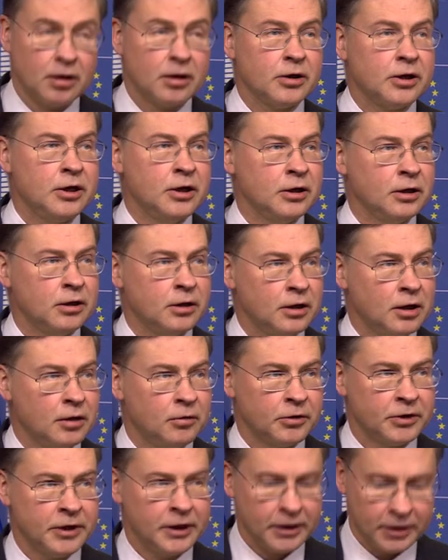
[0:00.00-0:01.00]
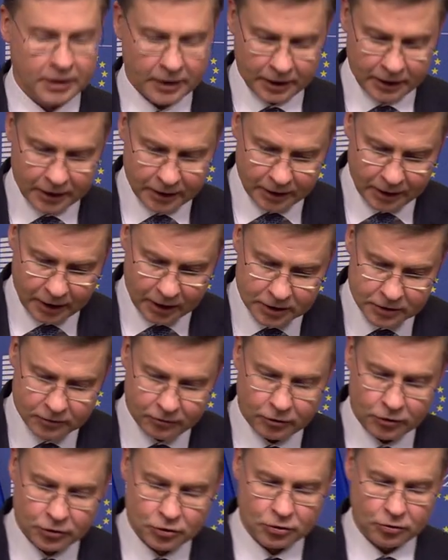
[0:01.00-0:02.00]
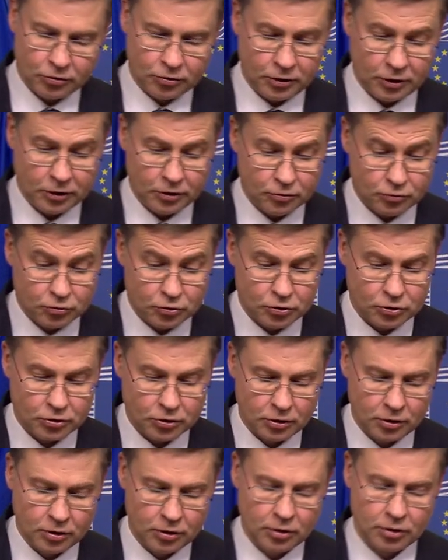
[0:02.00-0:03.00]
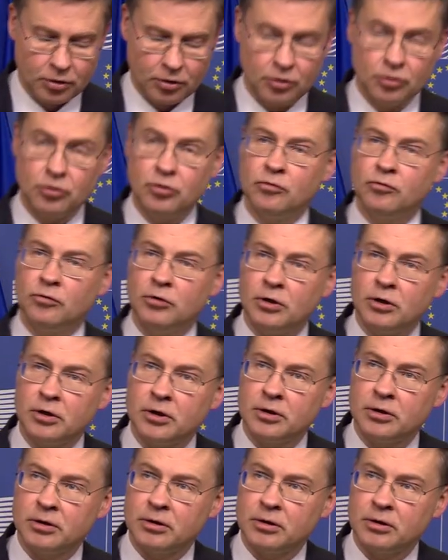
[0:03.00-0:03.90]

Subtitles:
Here, our dedicated task force continues to work.